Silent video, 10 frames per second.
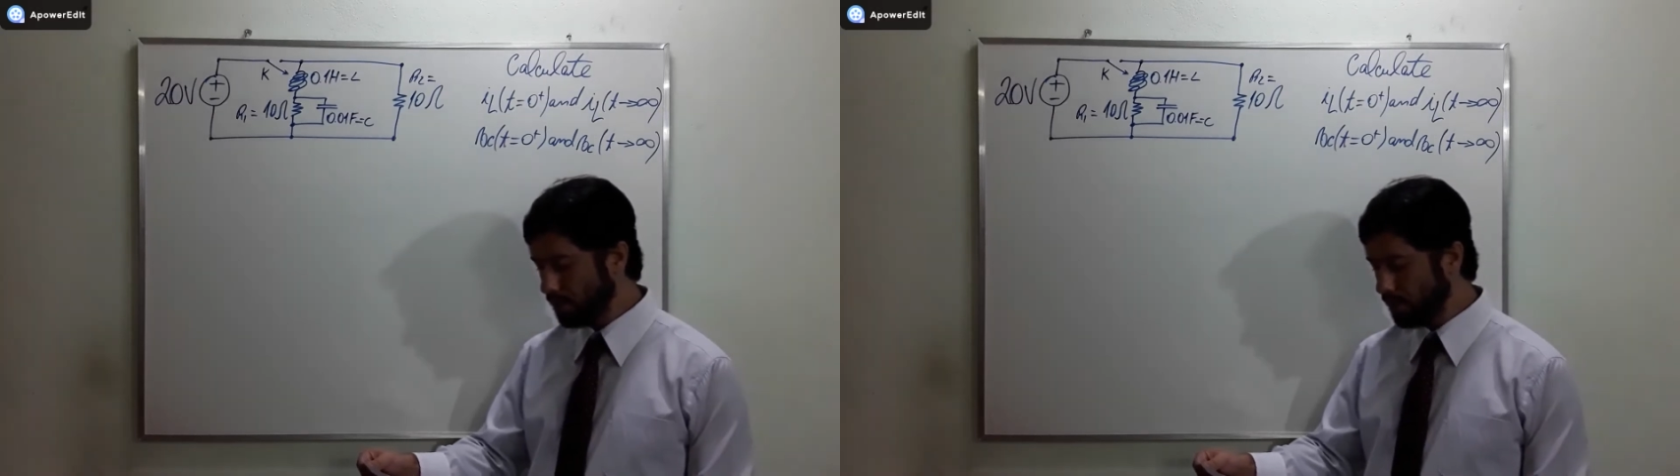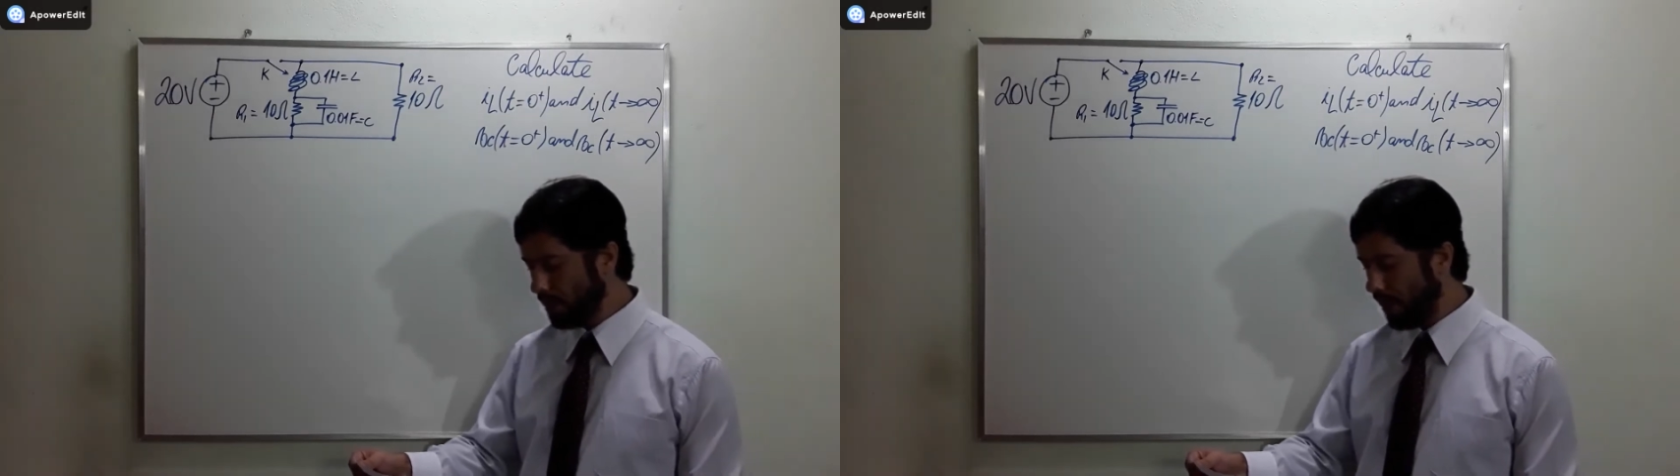
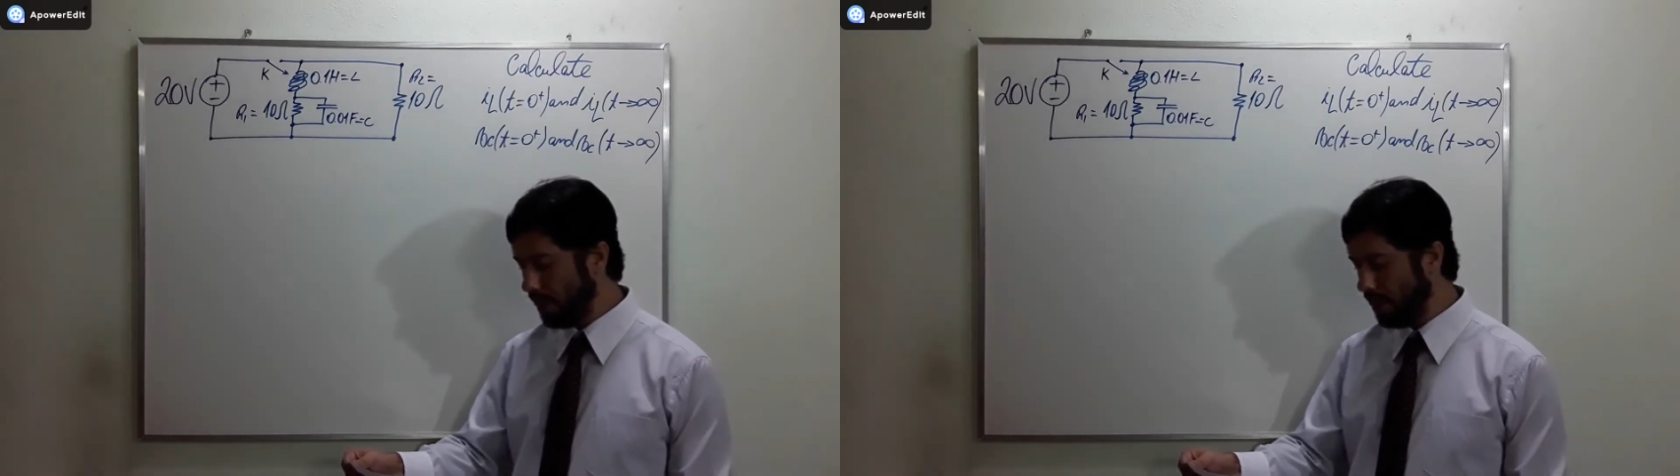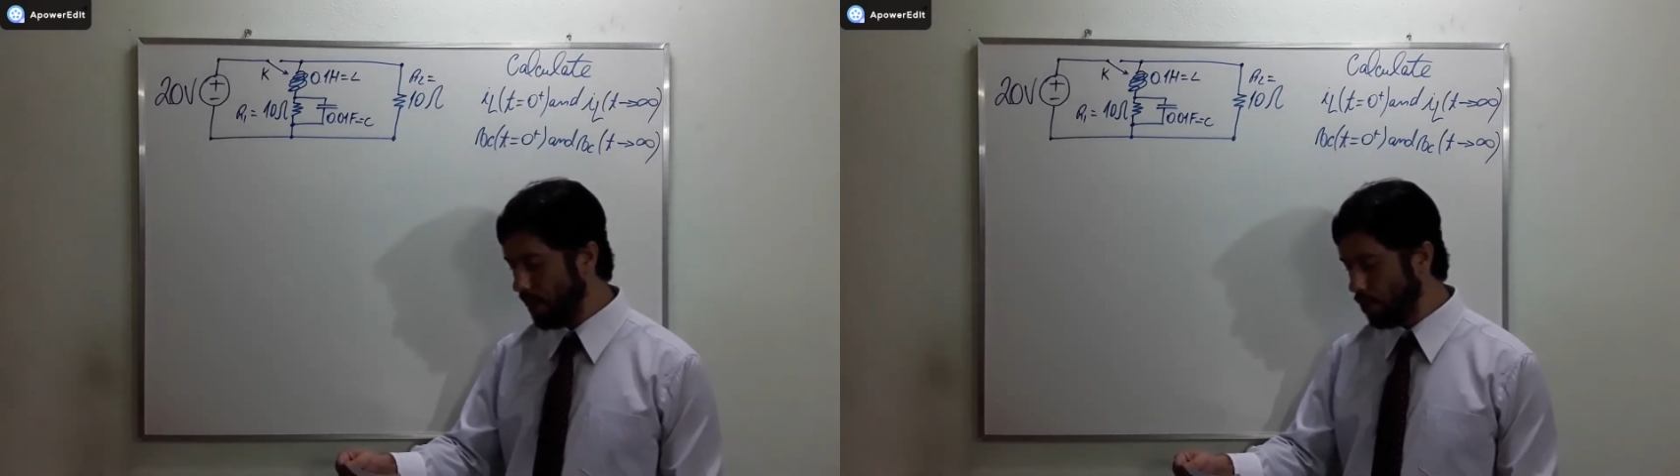
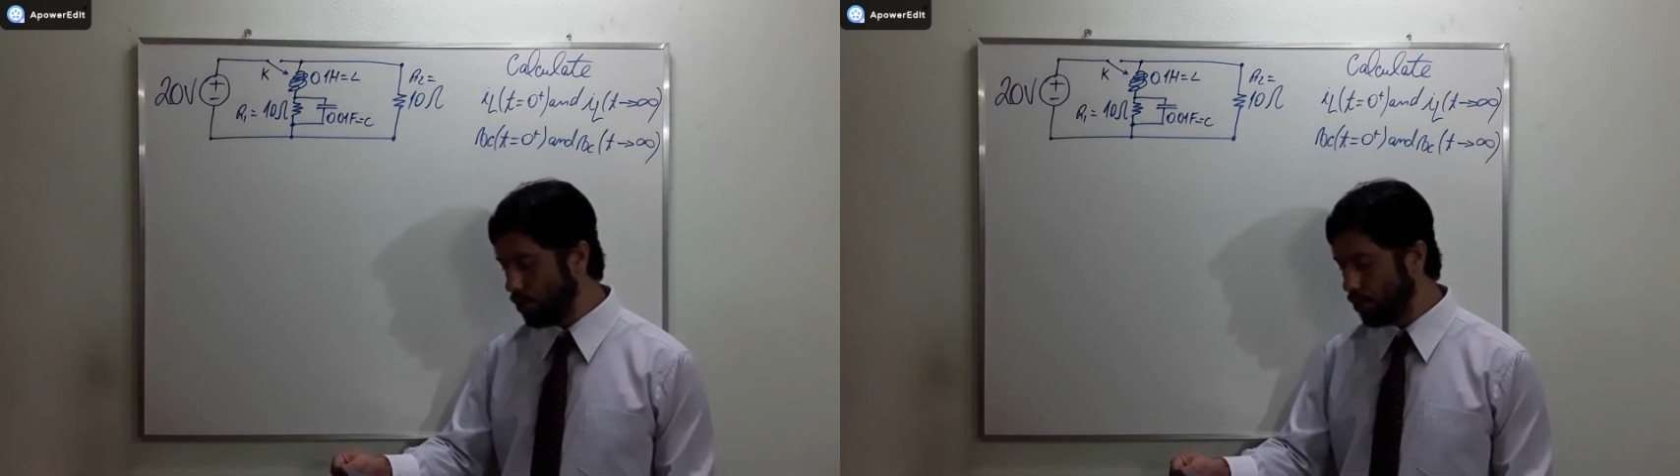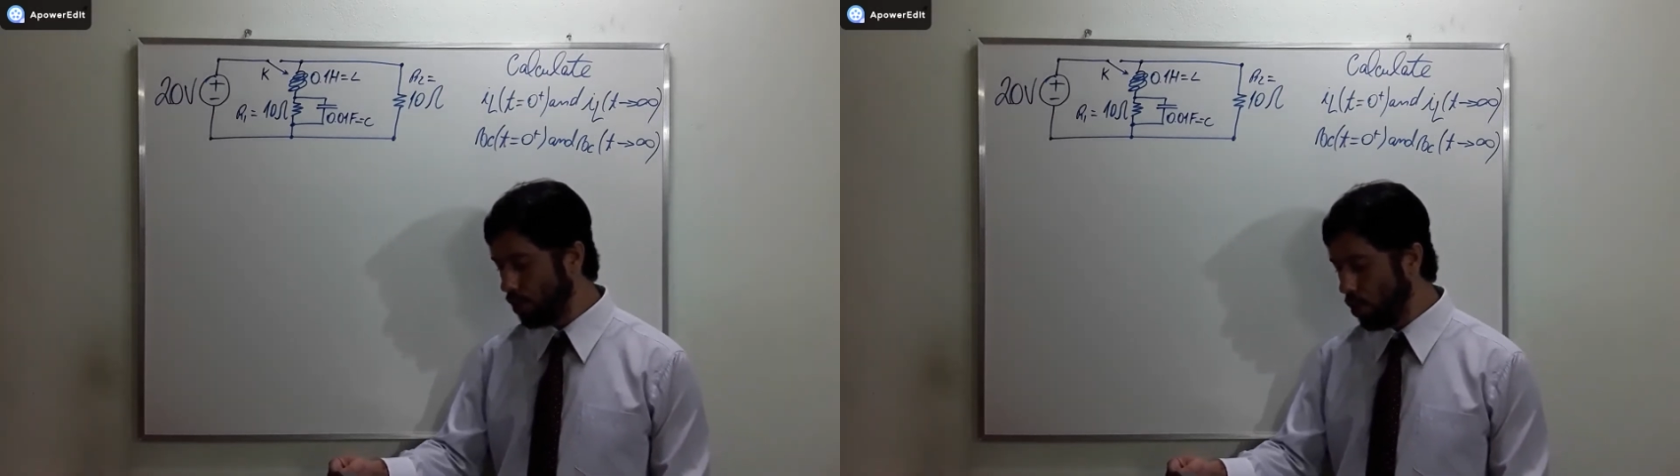the
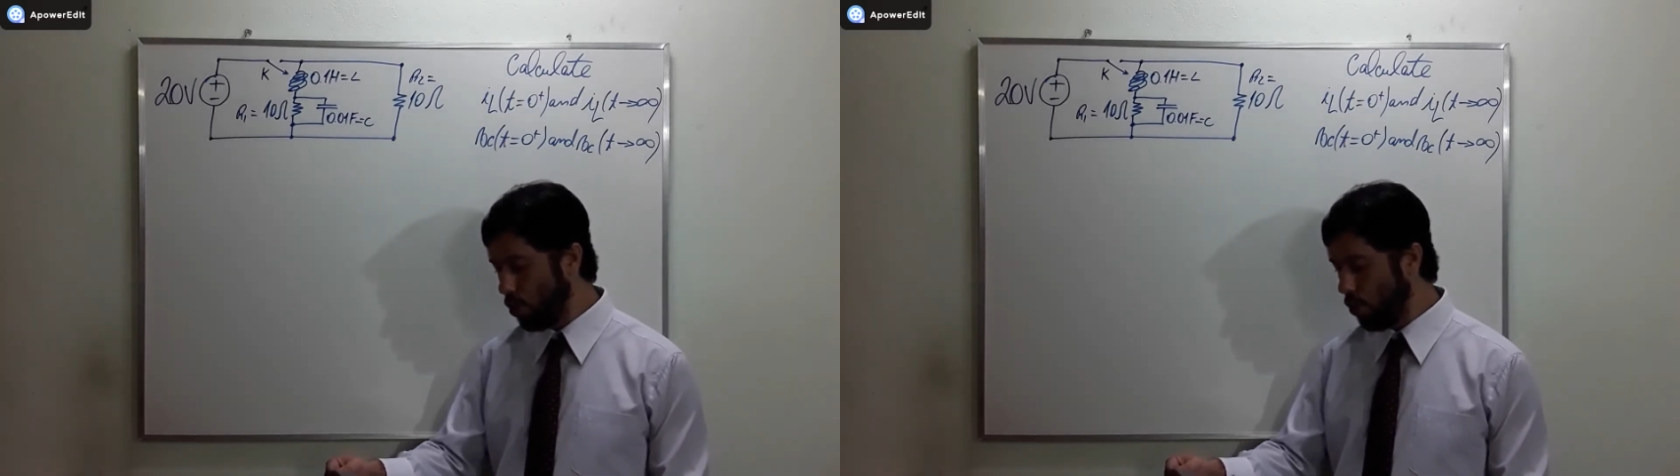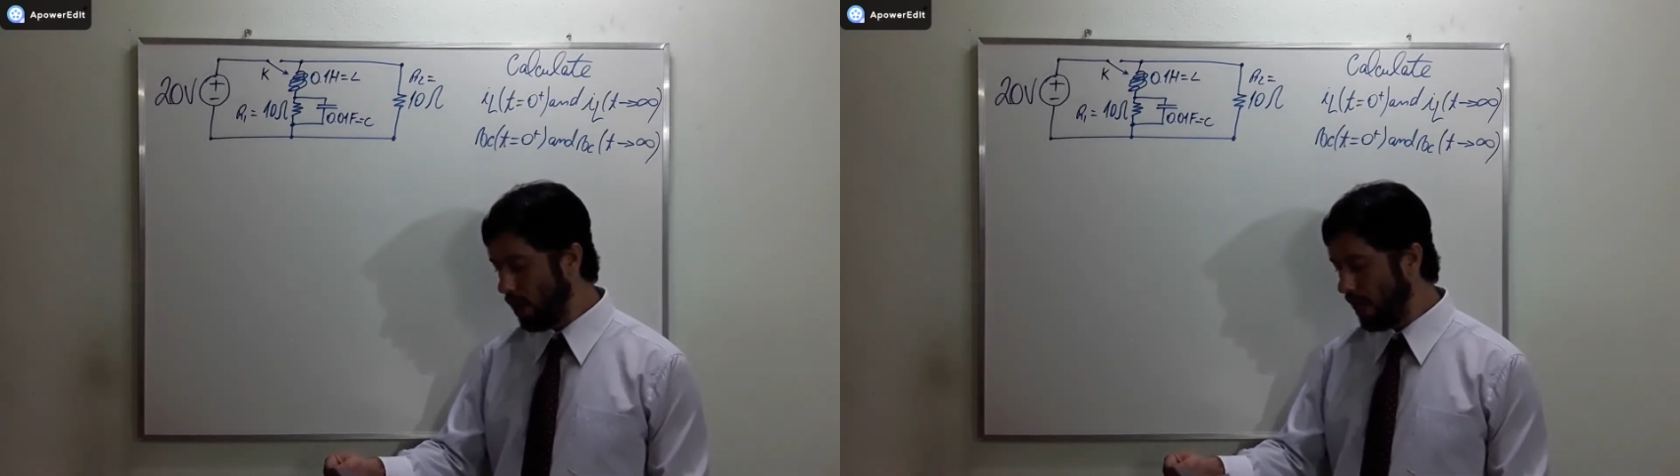
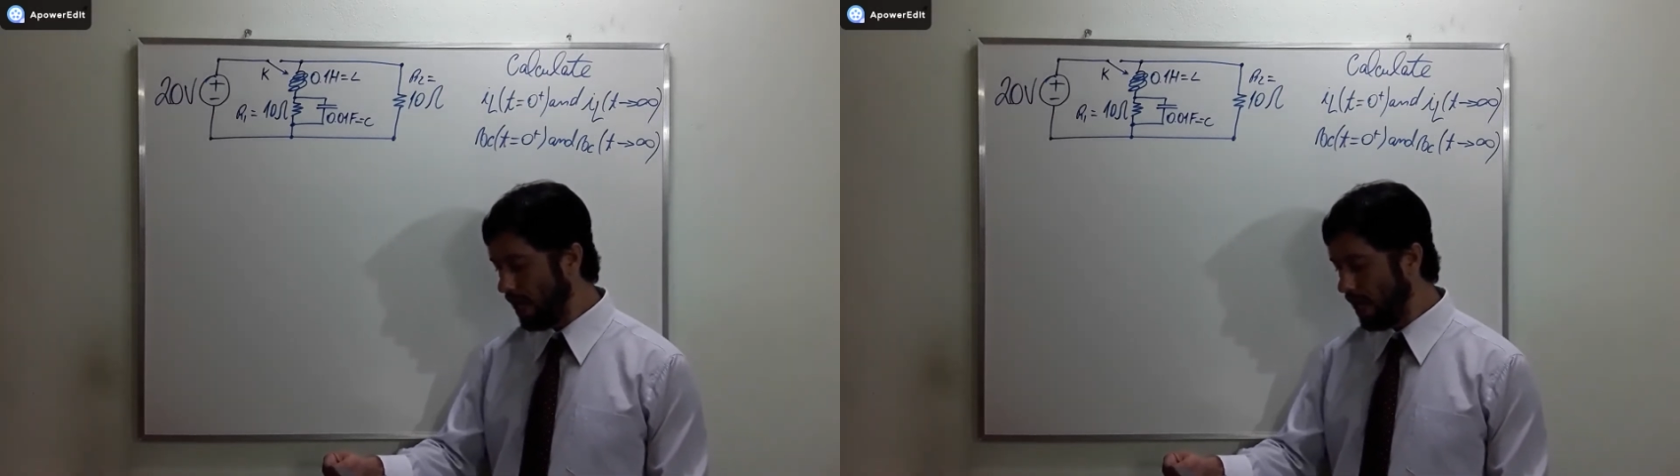initial